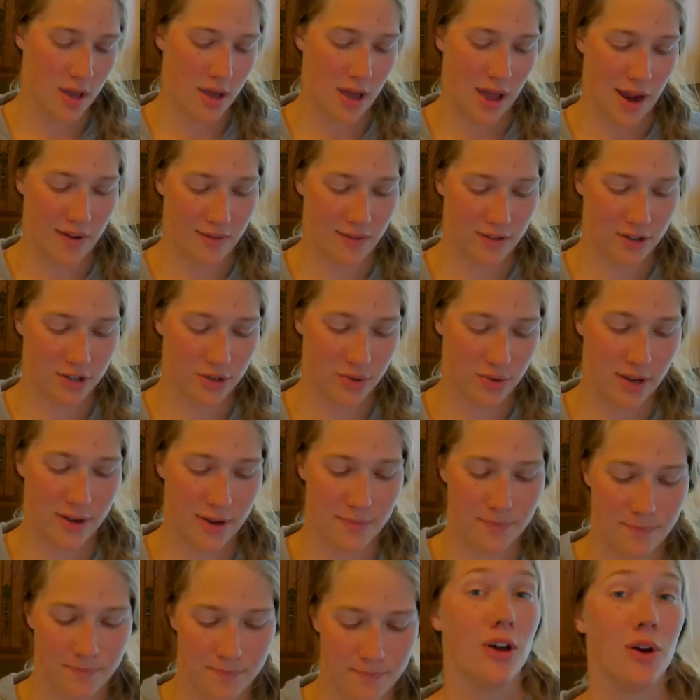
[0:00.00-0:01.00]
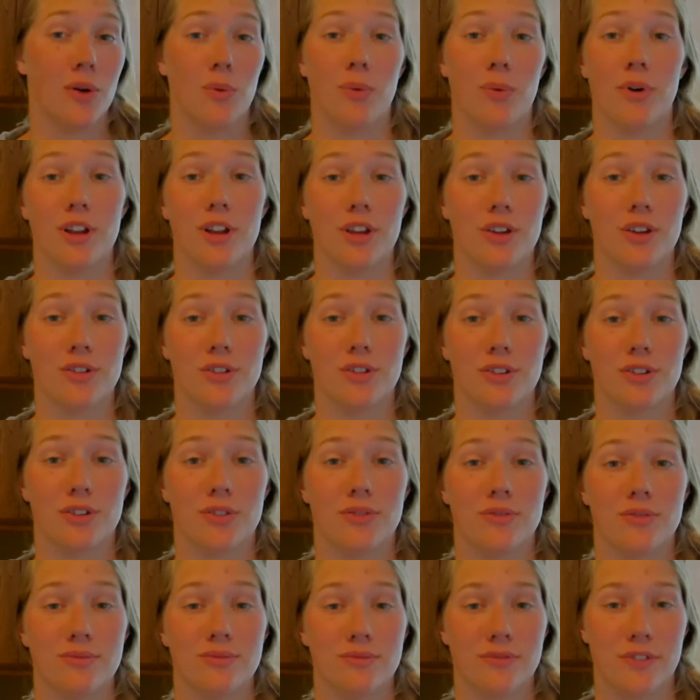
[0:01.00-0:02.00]
ever do it. What do you do
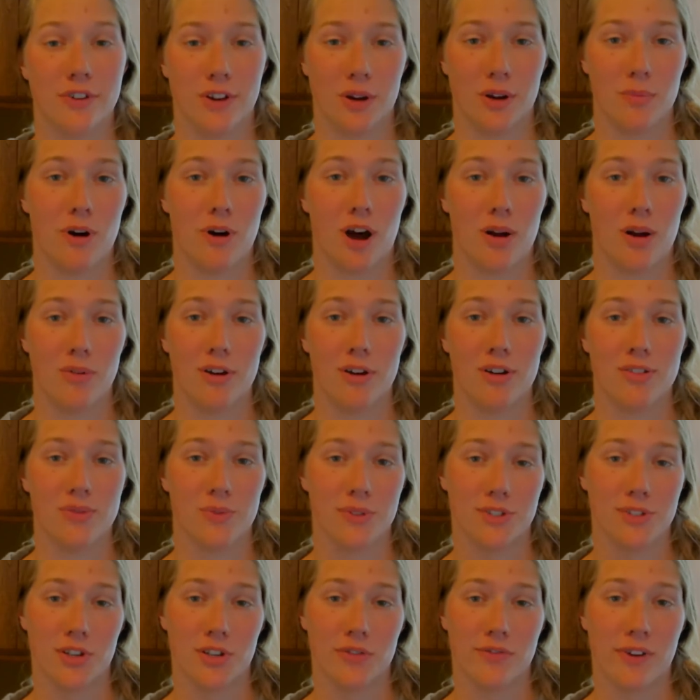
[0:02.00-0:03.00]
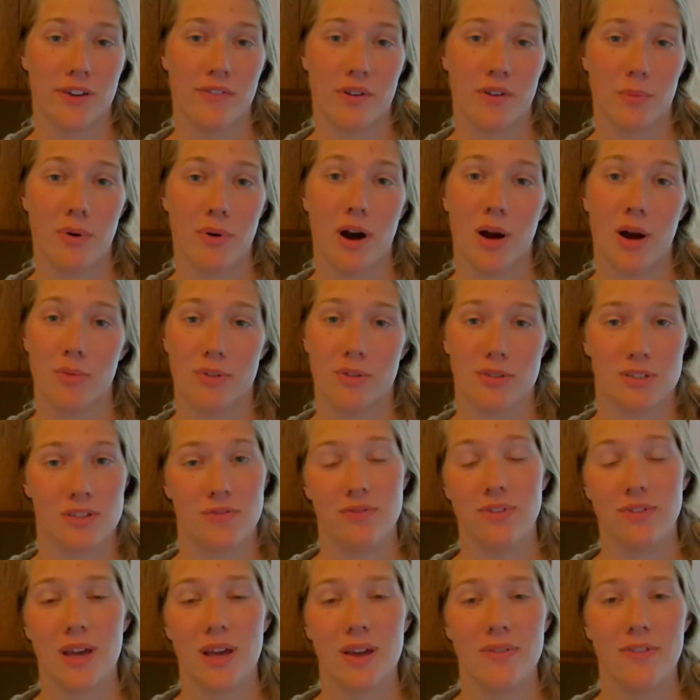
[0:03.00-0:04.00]
for your pot roast? What's your favorite pot roast
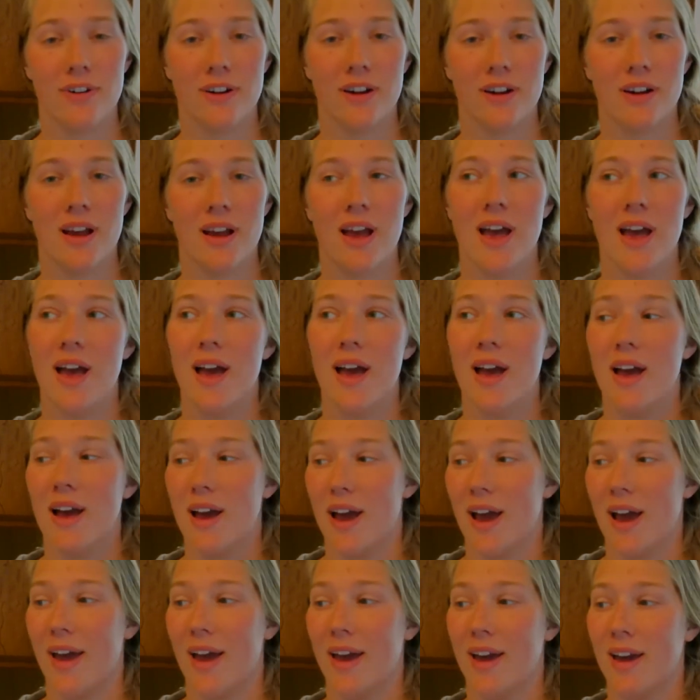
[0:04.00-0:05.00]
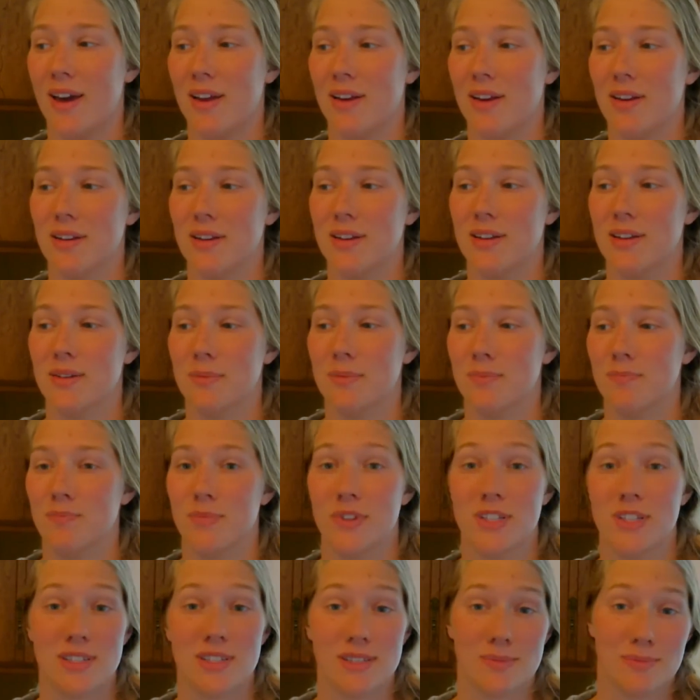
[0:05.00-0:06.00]
flavor? And
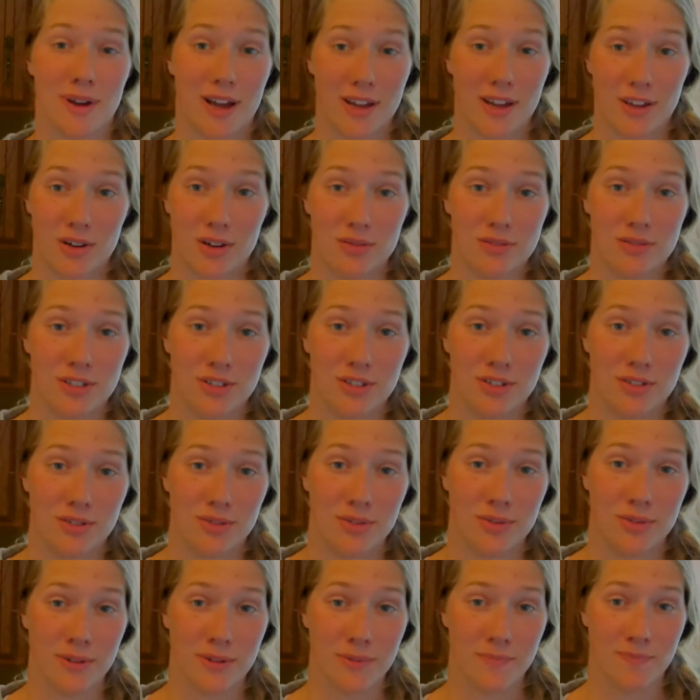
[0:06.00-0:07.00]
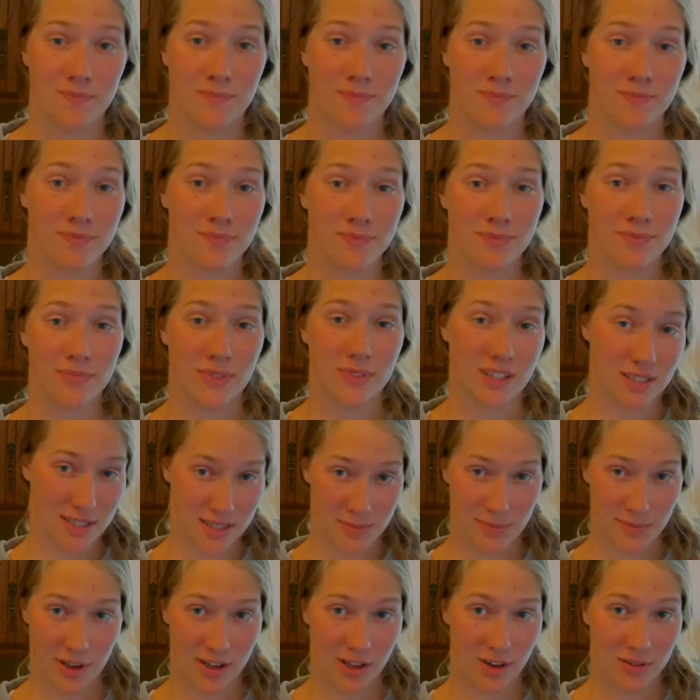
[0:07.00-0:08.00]
this is my go-to. This is
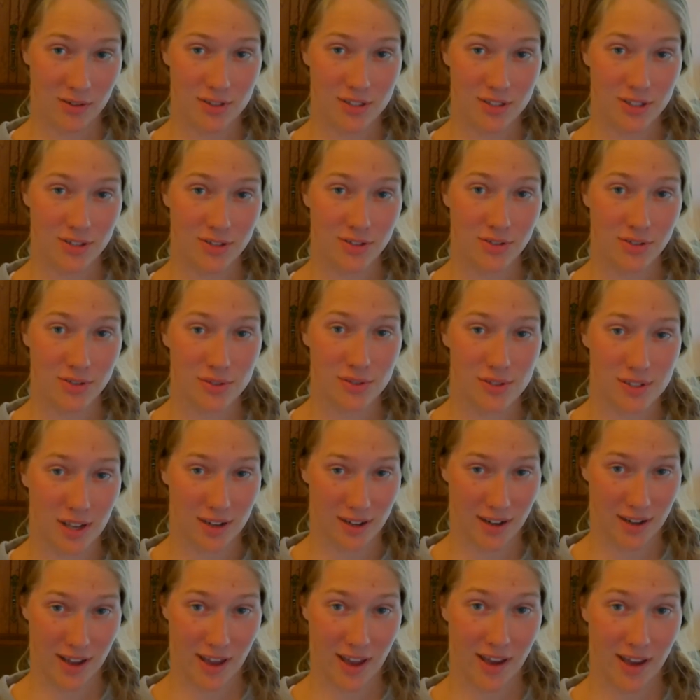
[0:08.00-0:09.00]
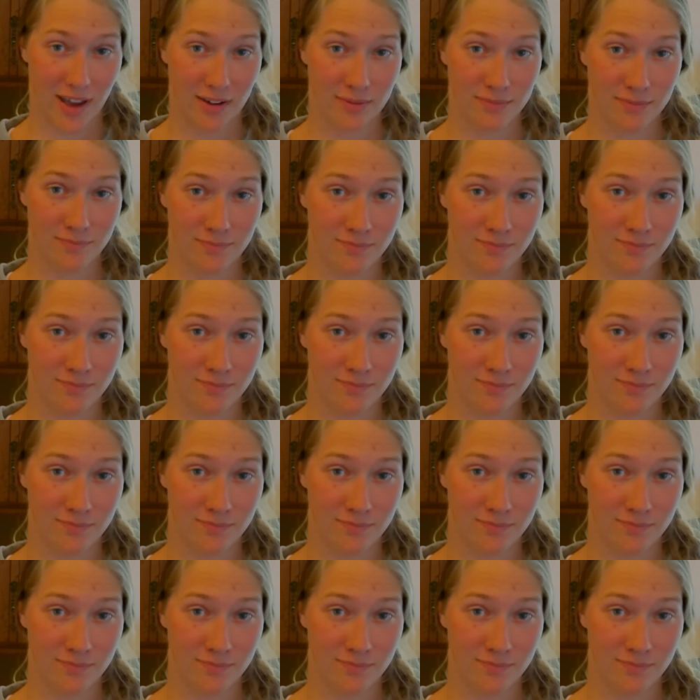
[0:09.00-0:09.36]
my go-to Sunday